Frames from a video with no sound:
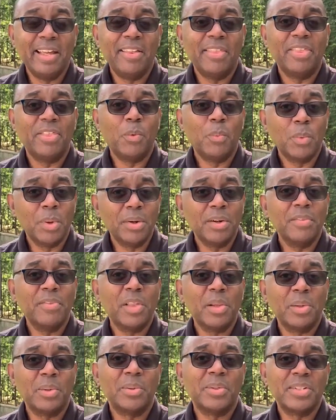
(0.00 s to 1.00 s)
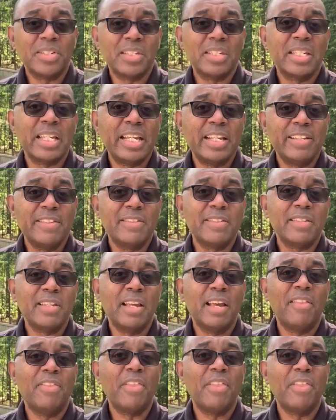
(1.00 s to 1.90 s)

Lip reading: the word of the Lord says,